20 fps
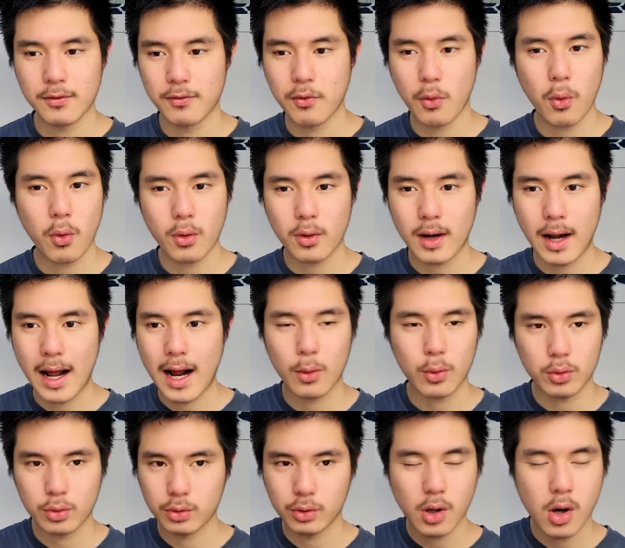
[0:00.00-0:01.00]

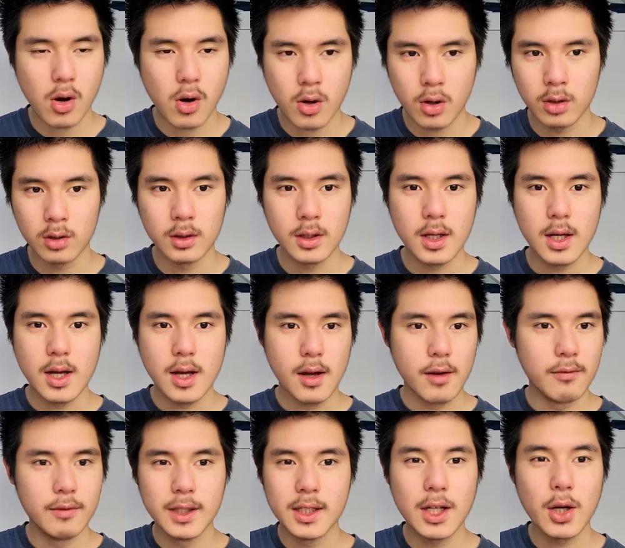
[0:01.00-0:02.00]
4-hour-long
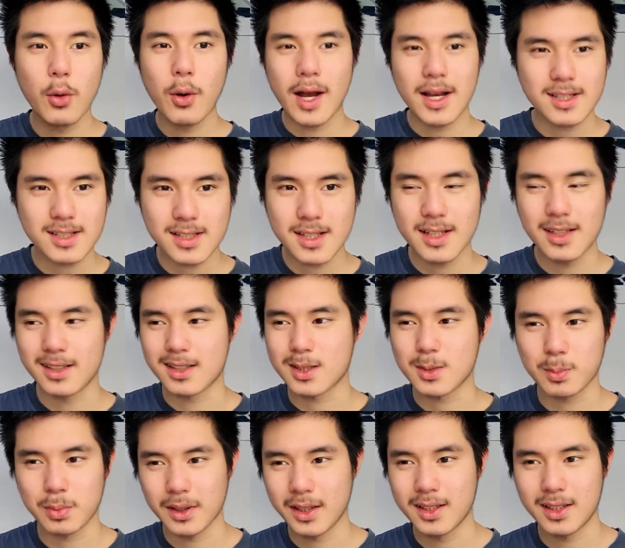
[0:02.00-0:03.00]
video essay
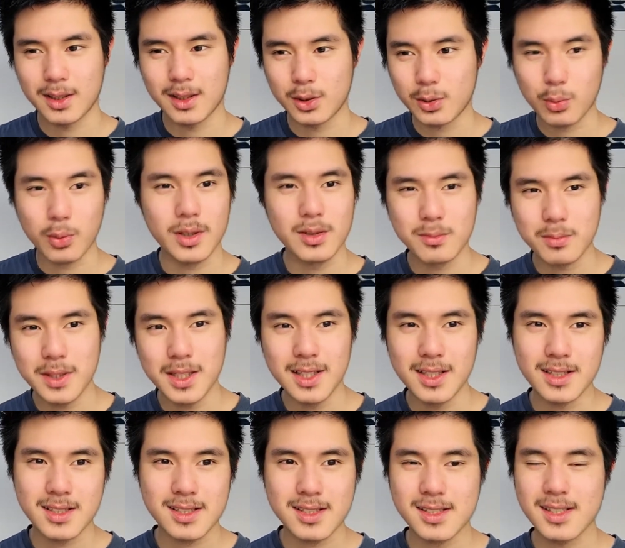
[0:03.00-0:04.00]
explaining Twin
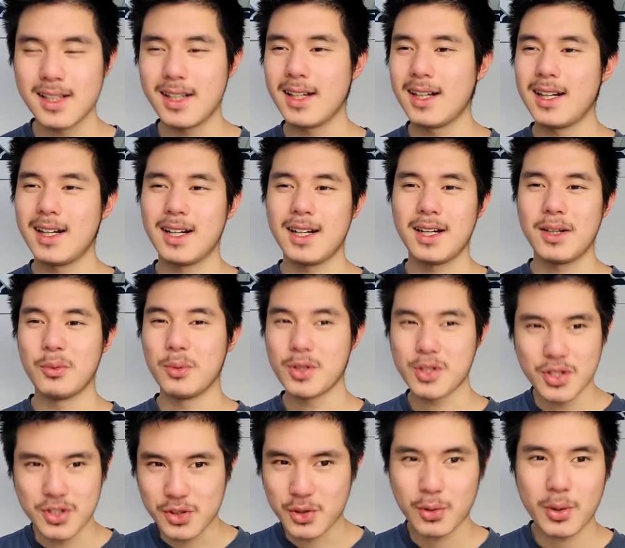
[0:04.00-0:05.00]
Peaks,
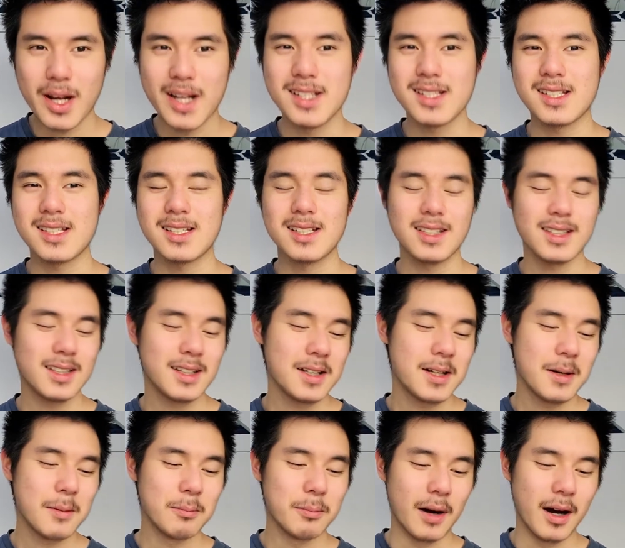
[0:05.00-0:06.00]
which is crazy,
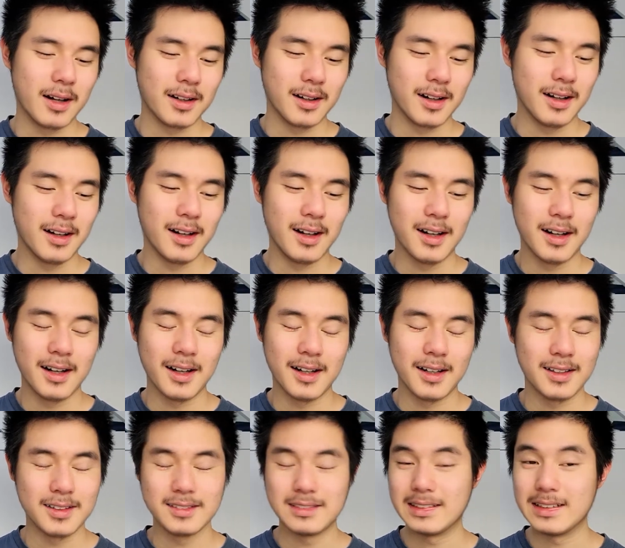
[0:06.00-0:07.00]
but
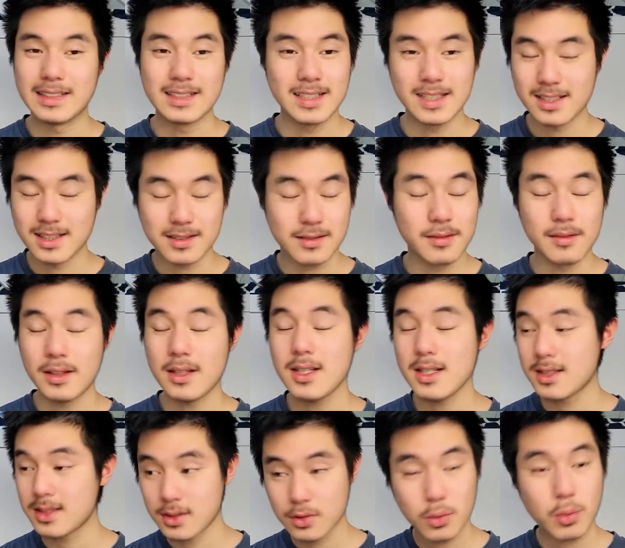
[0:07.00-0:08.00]

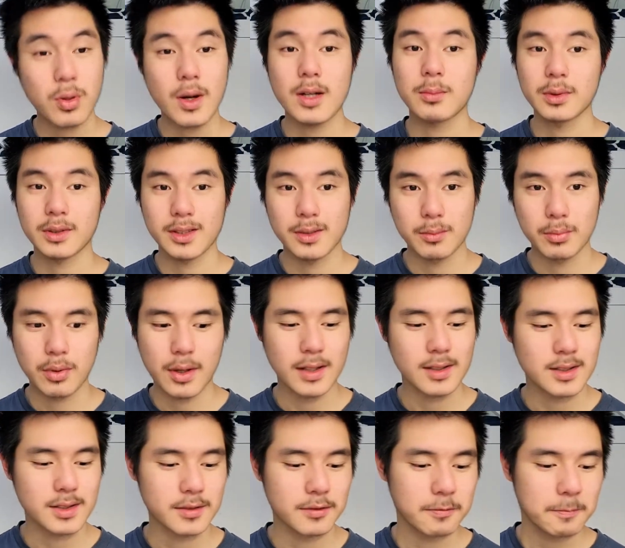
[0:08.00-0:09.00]
it's incredibly
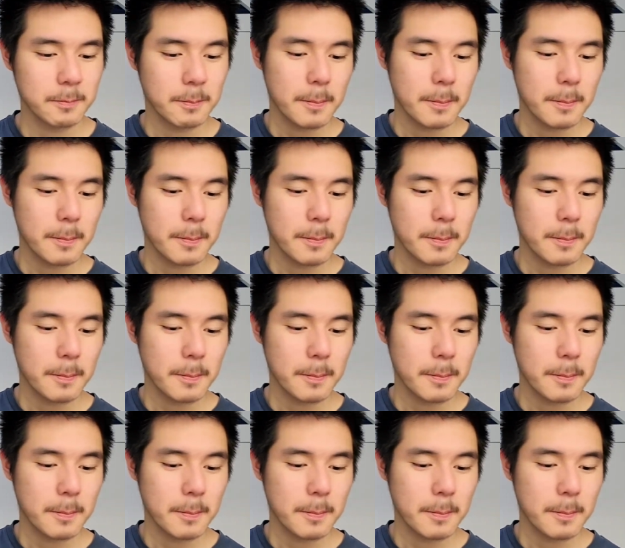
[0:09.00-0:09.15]
impressive.